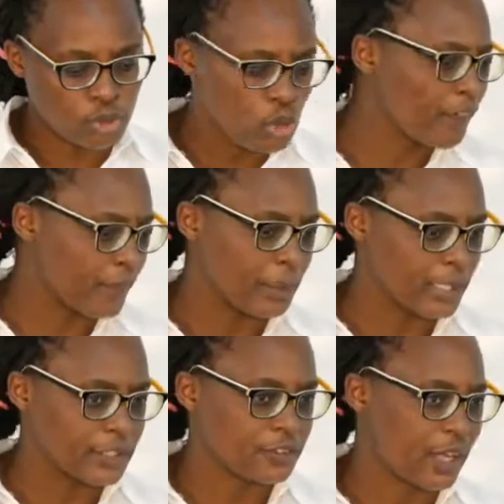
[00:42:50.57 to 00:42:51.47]
two of the
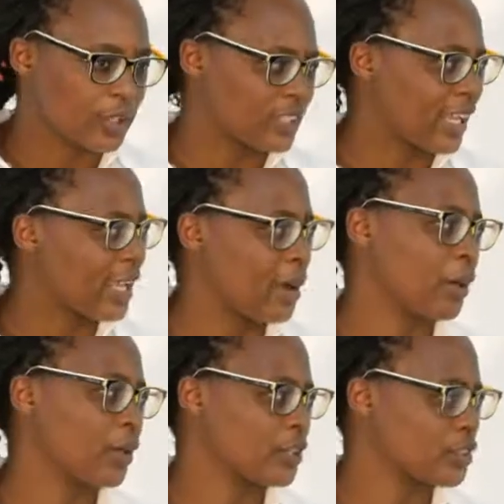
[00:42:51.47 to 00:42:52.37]
biggest values I care
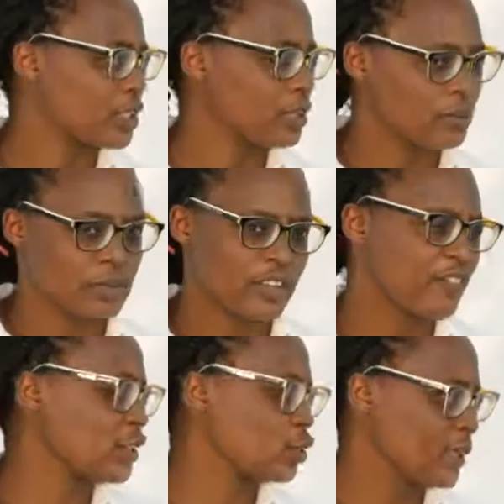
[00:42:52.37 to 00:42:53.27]
about is, the
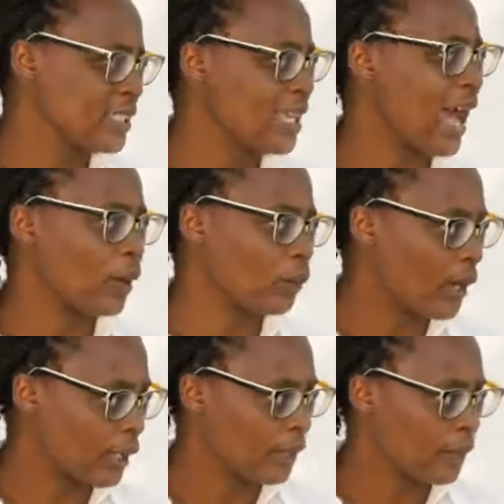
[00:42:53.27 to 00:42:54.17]
first one is hard
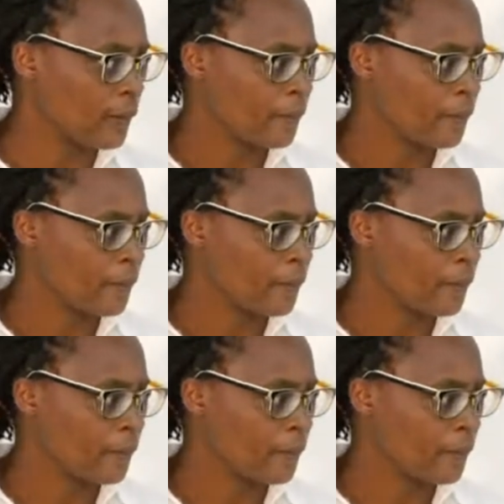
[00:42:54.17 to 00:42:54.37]
work,